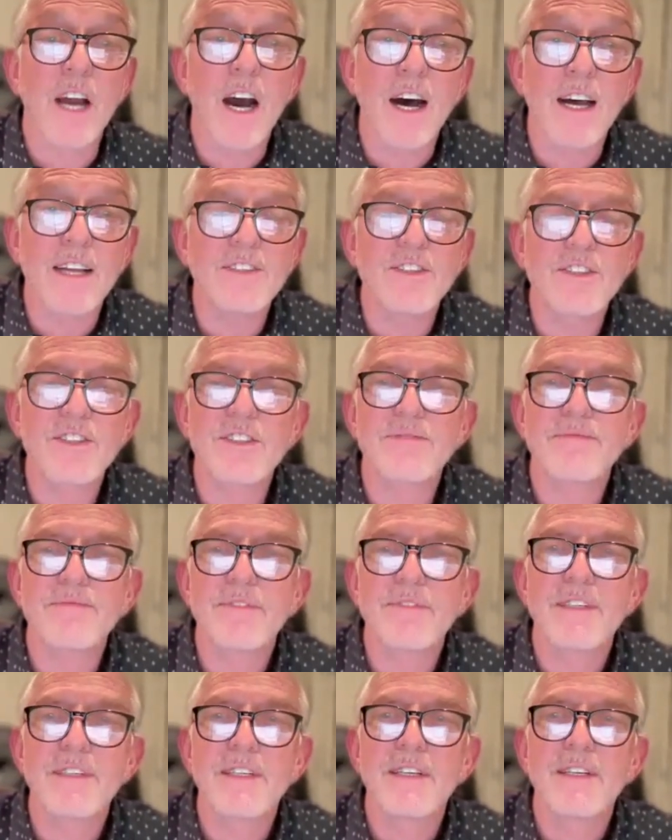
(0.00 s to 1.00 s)
God's
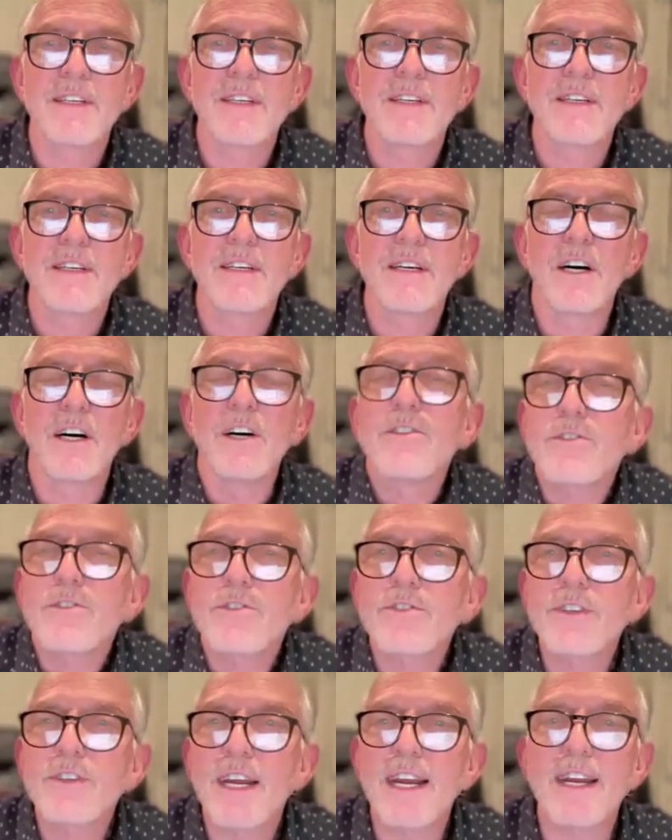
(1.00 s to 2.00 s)

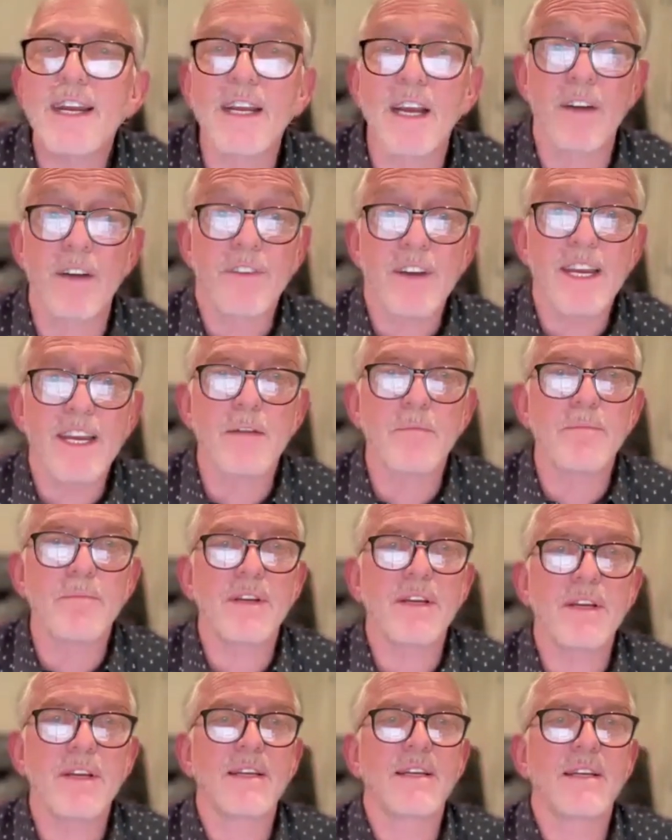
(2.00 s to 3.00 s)
understanding of
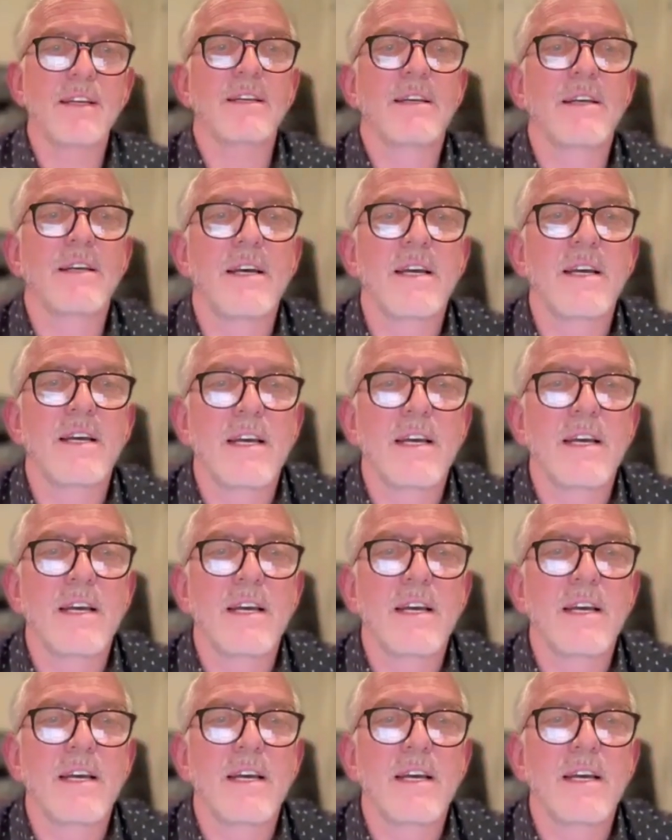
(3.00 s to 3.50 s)
him, and